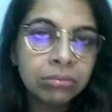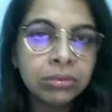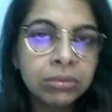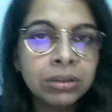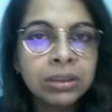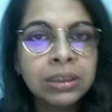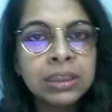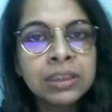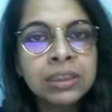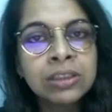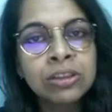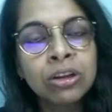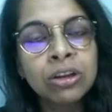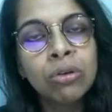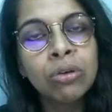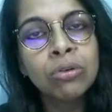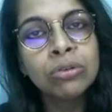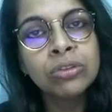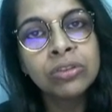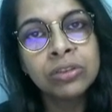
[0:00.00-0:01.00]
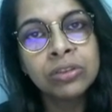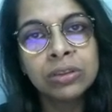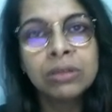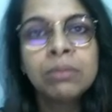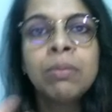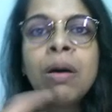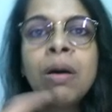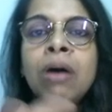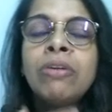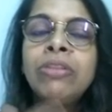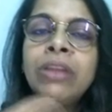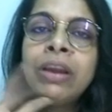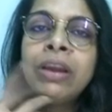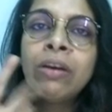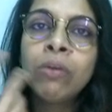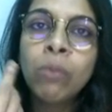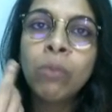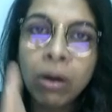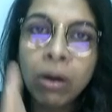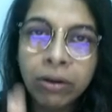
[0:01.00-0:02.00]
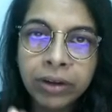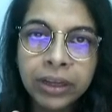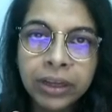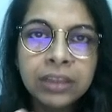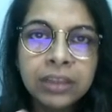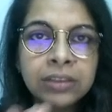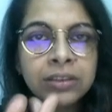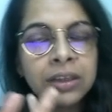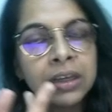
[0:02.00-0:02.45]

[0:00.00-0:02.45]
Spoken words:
disclose about their worries,